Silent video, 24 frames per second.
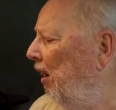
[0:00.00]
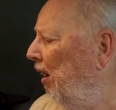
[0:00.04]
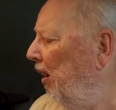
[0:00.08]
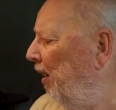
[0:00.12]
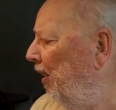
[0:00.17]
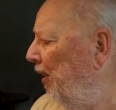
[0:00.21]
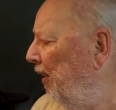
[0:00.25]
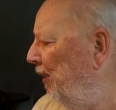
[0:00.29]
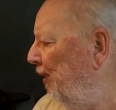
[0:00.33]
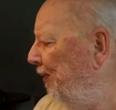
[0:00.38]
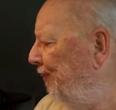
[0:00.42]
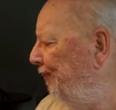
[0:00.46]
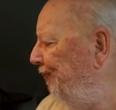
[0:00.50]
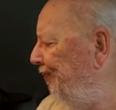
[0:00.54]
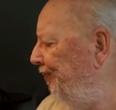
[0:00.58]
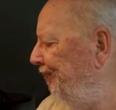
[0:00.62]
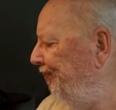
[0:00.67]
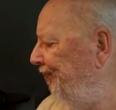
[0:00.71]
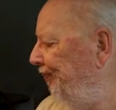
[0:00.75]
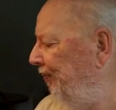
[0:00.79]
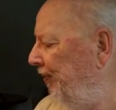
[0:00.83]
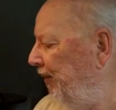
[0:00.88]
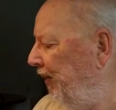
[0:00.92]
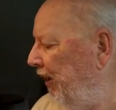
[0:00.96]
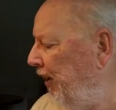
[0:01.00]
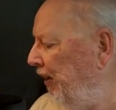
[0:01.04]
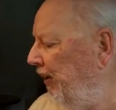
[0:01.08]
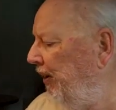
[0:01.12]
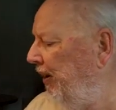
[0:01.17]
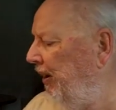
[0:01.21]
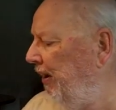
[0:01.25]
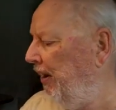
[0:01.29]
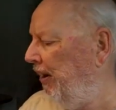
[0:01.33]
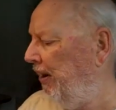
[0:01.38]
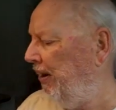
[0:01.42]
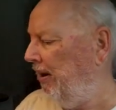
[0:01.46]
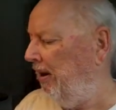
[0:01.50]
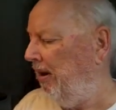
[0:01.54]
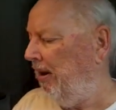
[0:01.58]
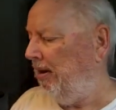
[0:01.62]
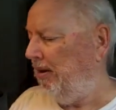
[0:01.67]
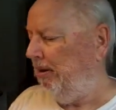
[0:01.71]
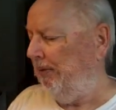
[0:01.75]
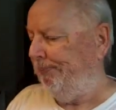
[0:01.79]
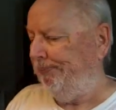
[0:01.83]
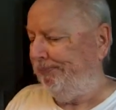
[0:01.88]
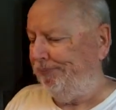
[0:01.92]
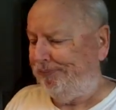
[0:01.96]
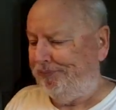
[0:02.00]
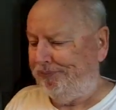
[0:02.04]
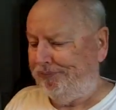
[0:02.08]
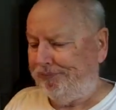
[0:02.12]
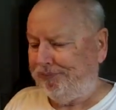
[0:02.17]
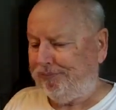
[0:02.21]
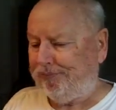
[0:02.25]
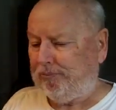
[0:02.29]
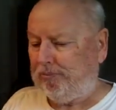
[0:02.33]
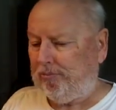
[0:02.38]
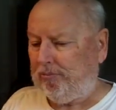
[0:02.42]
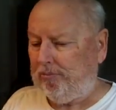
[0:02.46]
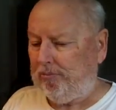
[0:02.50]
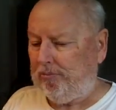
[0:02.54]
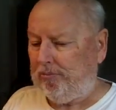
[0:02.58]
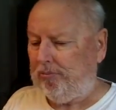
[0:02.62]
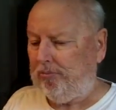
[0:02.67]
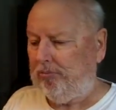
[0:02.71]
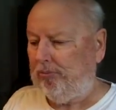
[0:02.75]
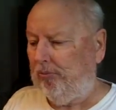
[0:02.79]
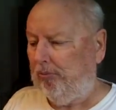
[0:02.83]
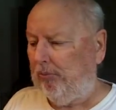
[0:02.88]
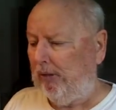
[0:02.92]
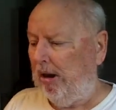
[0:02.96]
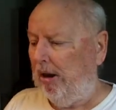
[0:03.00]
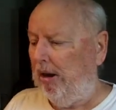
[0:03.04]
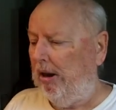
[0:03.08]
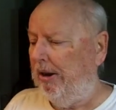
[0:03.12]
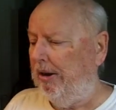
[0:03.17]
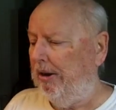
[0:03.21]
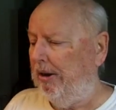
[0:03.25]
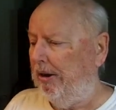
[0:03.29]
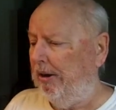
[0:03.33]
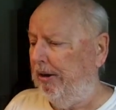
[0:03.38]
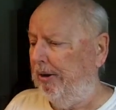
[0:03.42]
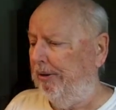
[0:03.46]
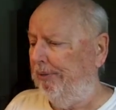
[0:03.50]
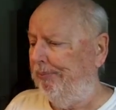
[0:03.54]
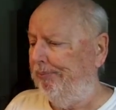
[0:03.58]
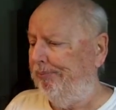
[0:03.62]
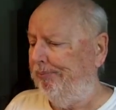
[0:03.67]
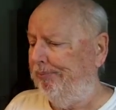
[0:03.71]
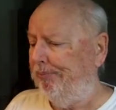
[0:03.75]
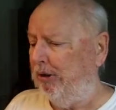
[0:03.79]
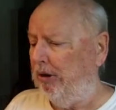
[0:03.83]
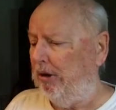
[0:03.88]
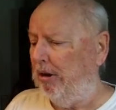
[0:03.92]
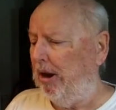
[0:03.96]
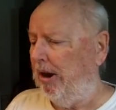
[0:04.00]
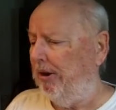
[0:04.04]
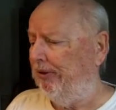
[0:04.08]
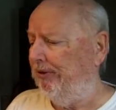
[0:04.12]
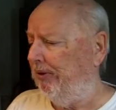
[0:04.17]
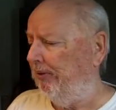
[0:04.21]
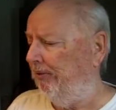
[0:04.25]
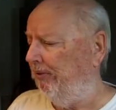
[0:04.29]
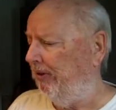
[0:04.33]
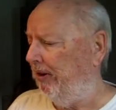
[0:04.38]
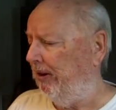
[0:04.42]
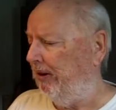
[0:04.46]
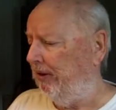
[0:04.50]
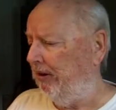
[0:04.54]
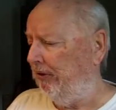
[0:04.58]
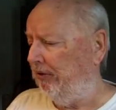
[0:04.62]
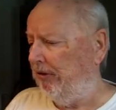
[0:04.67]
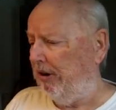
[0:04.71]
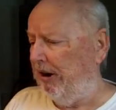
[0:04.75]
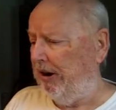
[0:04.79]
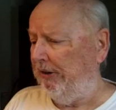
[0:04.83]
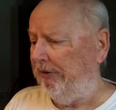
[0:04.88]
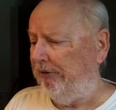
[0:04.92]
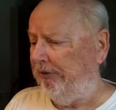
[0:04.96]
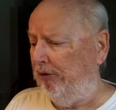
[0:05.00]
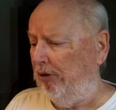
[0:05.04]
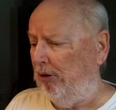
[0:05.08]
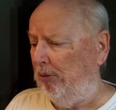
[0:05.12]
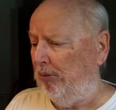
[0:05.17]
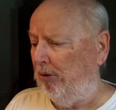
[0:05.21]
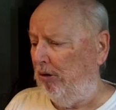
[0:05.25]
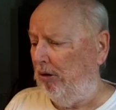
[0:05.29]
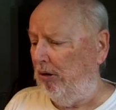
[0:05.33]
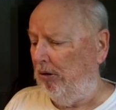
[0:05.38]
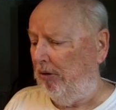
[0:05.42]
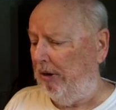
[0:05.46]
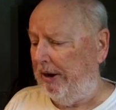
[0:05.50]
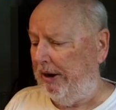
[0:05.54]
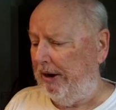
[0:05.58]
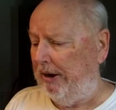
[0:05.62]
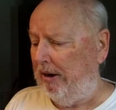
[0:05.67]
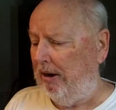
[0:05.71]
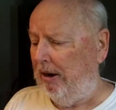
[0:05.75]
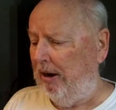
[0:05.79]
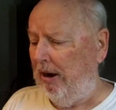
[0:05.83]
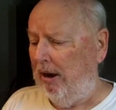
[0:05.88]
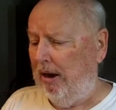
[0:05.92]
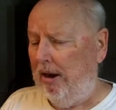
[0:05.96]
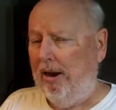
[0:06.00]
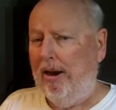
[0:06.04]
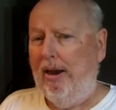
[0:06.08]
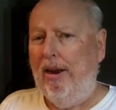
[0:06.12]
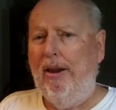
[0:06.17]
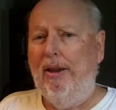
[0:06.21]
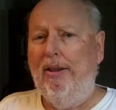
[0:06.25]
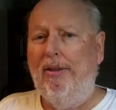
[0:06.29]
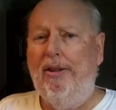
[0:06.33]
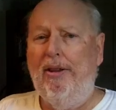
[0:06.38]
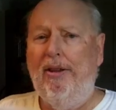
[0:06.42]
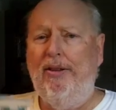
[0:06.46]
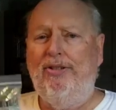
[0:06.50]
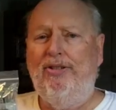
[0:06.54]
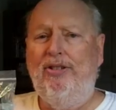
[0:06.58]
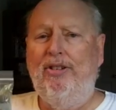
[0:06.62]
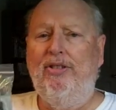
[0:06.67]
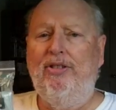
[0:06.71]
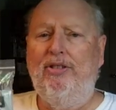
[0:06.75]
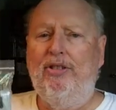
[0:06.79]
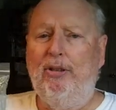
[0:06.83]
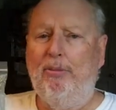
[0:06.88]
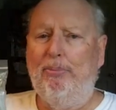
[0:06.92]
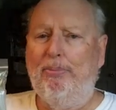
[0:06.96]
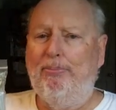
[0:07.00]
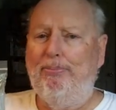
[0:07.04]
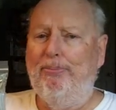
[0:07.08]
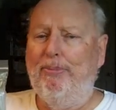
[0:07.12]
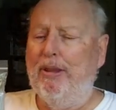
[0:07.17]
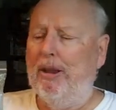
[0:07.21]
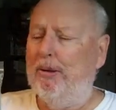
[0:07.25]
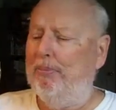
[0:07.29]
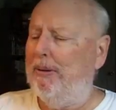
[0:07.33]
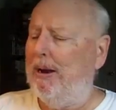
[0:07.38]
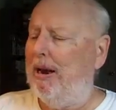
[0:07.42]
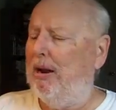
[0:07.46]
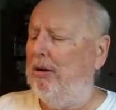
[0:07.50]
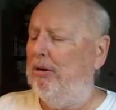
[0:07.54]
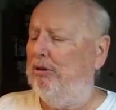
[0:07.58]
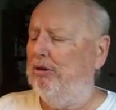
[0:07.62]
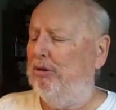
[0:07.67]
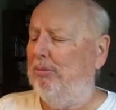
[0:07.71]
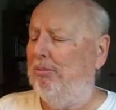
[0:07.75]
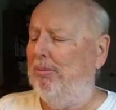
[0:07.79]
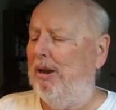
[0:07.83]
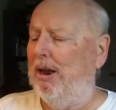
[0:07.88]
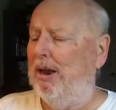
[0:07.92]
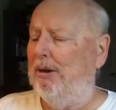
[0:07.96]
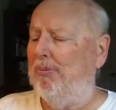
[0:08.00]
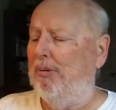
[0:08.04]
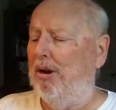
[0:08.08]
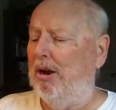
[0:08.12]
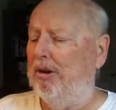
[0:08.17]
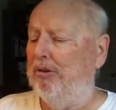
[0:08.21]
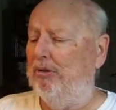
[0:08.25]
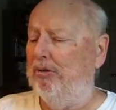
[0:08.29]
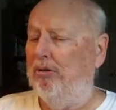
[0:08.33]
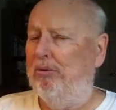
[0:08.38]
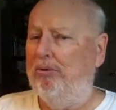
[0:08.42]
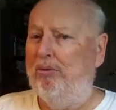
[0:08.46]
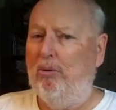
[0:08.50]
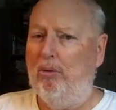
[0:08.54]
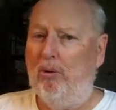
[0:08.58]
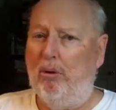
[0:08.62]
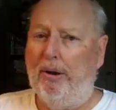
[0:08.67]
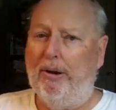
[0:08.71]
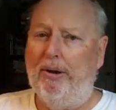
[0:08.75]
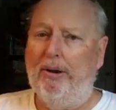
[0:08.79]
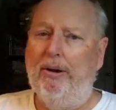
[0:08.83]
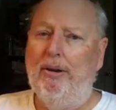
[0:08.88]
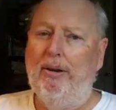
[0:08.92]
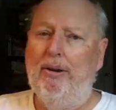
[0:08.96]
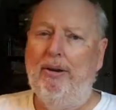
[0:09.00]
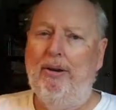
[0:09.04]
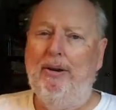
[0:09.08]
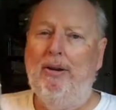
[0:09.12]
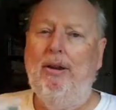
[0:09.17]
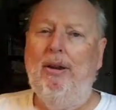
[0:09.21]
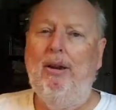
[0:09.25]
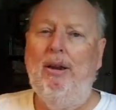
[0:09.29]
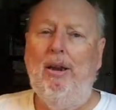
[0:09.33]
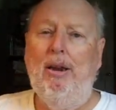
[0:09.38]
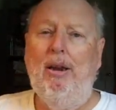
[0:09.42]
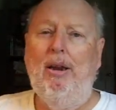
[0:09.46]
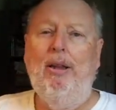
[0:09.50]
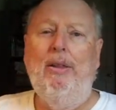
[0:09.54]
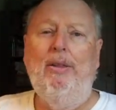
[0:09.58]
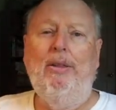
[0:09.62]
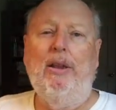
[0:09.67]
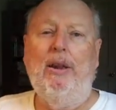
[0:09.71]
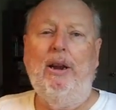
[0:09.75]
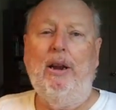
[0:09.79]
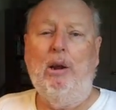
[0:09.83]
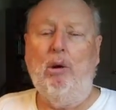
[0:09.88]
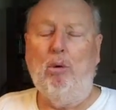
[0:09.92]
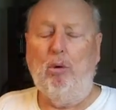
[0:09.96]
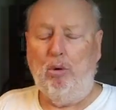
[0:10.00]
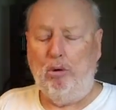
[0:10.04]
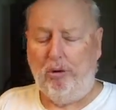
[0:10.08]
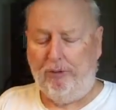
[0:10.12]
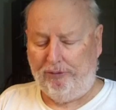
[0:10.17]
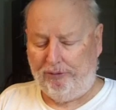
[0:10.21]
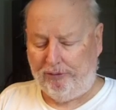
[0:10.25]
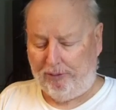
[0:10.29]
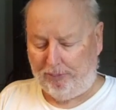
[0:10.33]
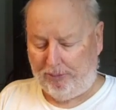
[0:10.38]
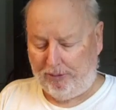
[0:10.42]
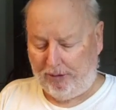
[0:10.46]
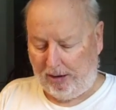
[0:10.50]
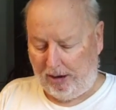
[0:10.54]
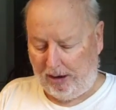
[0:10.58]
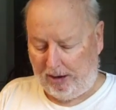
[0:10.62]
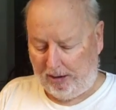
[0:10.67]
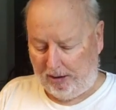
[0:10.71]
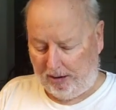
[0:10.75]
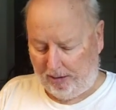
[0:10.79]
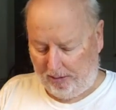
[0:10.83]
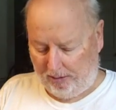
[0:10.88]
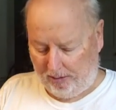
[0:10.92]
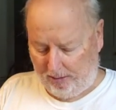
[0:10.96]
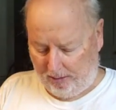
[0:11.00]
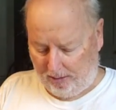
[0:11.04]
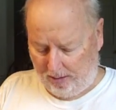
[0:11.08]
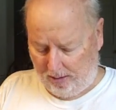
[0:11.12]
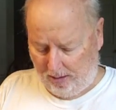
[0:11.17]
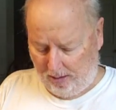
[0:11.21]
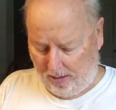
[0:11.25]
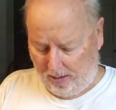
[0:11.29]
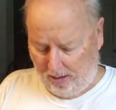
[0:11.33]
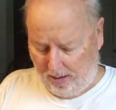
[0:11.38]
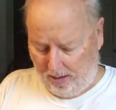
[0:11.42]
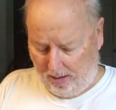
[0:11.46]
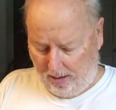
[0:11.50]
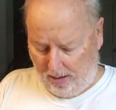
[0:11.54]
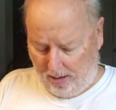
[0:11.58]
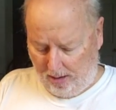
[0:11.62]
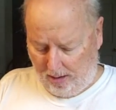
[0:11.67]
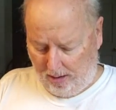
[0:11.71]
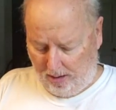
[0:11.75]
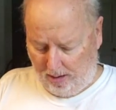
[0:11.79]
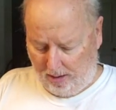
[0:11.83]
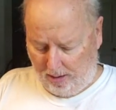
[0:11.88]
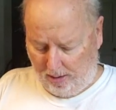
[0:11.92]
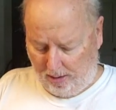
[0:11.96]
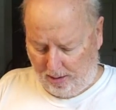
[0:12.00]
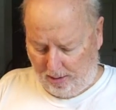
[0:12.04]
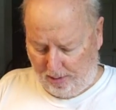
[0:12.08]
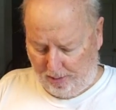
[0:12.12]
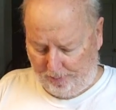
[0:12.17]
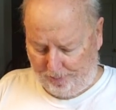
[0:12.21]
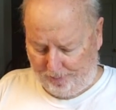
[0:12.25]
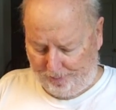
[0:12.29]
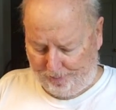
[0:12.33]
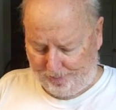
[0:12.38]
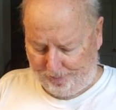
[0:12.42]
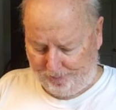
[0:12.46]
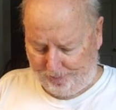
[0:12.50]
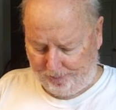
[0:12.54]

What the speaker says: the other thing I got, and you guys have seen the transformer already. This is the power supply module for it that I ordered from China. I've